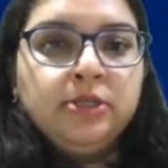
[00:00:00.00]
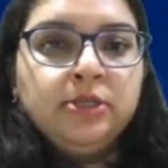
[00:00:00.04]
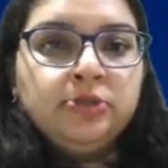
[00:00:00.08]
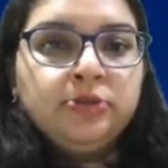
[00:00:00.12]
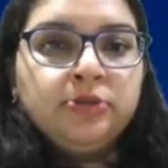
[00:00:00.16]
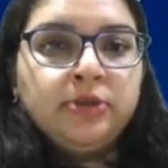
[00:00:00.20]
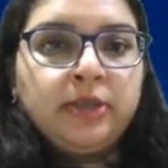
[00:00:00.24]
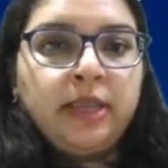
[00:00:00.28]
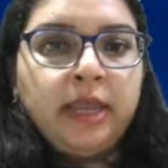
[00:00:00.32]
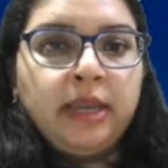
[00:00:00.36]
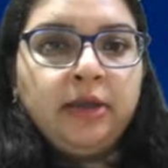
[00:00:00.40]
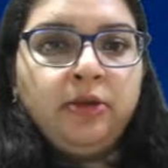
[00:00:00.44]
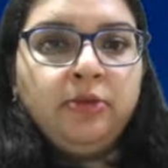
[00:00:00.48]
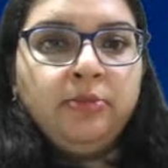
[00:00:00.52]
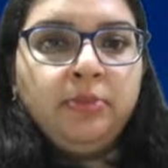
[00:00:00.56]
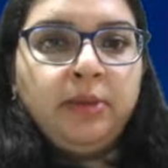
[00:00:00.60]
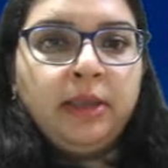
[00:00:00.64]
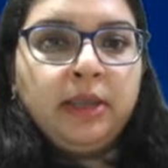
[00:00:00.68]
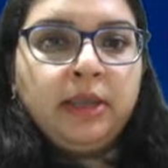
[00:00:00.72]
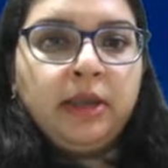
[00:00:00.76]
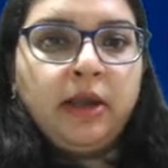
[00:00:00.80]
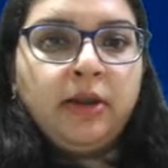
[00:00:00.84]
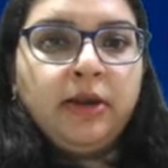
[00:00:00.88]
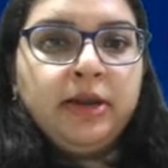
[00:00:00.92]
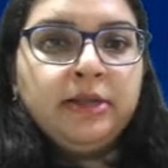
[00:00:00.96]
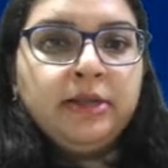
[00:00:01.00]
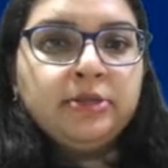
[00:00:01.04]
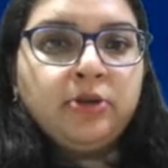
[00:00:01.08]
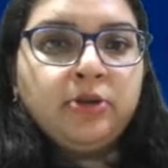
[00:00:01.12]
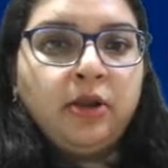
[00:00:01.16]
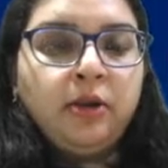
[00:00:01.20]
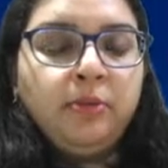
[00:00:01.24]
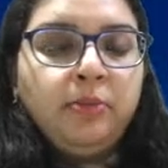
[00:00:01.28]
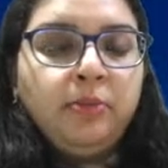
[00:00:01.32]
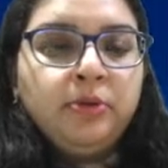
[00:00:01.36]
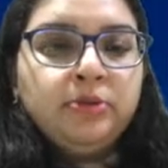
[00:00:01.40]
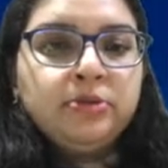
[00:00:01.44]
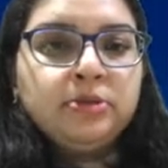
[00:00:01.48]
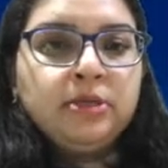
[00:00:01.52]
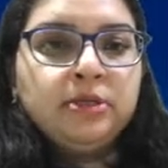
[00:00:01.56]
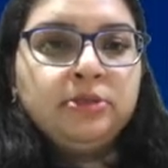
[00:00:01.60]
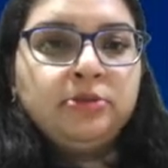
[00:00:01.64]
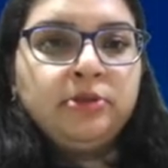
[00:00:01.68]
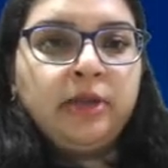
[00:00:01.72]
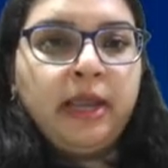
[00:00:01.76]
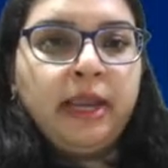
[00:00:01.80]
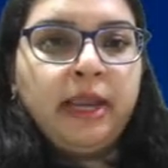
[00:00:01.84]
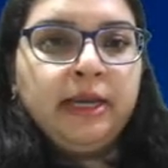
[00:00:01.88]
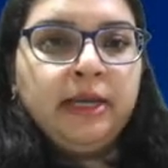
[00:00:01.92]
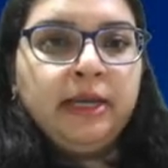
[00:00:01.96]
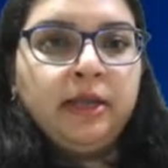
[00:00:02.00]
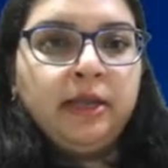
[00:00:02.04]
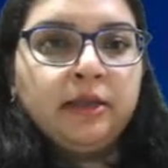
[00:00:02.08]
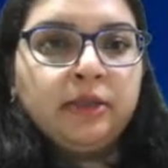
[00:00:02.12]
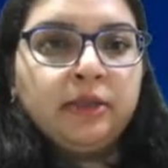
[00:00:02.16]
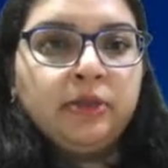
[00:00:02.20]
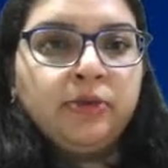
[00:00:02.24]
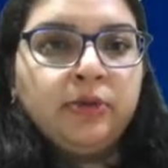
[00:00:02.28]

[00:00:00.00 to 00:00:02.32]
So can you make out? It's almost a dry lung.